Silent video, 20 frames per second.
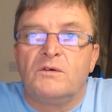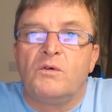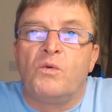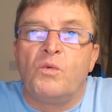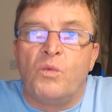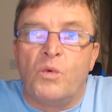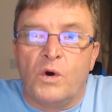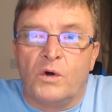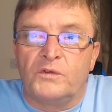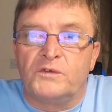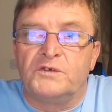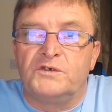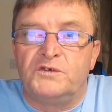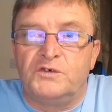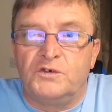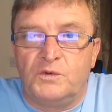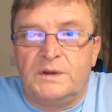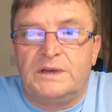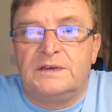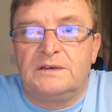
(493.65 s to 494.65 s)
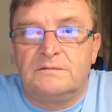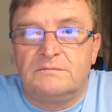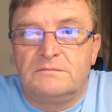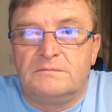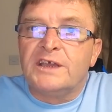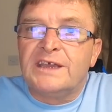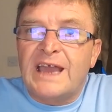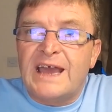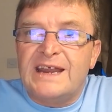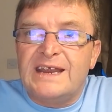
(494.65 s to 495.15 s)
what they're doing.
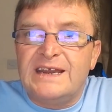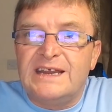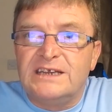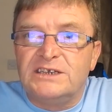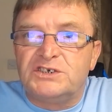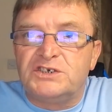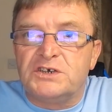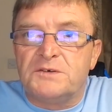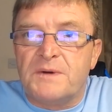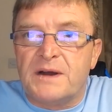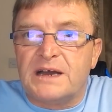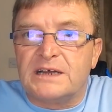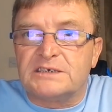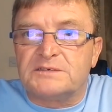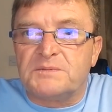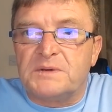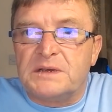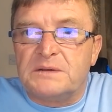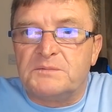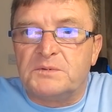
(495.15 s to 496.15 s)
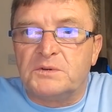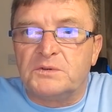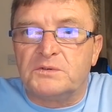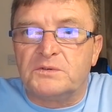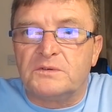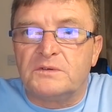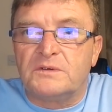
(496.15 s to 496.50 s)
Get it into your minds, people.